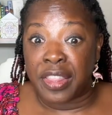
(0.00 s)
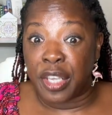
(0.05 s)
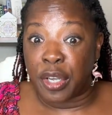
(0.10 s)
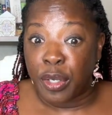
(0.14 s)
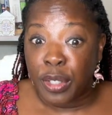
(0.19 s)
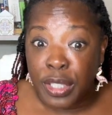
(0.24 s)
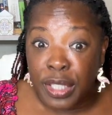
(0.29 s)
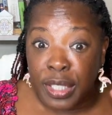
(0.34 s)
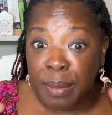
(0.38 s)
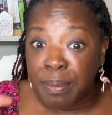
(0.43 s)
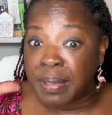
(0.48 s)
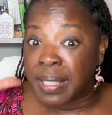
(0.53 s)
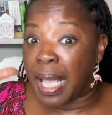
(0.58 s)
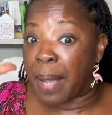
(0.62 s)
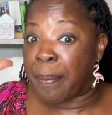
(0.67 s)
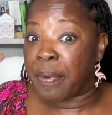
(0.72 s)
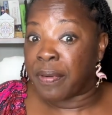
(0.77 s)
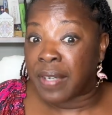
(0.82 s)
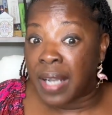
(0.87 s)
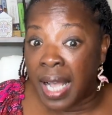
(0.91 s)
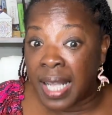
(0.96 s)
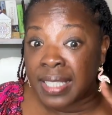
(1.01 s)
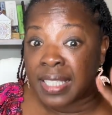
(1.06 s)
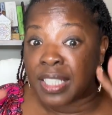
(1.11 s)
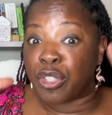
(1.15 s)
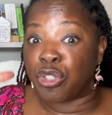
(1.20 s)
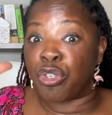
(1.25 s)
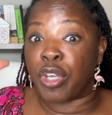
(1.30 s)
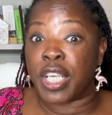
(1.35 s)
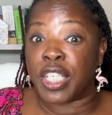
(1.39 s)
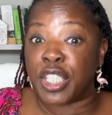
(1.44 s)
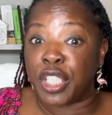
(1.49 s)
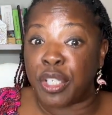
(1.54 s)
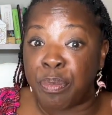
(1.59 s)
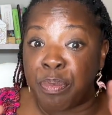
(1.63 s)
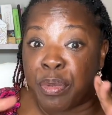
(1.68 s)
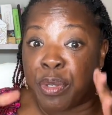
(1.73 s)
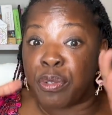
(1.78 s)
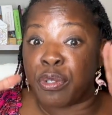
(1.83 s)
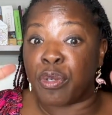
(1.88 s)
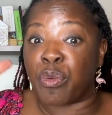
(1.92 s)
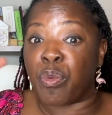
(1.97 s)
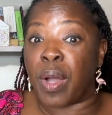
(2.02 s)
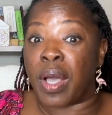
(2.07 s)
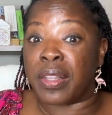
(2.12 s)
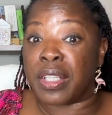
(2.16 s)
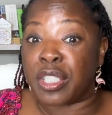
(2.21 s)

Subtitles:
there's some type of concentration music while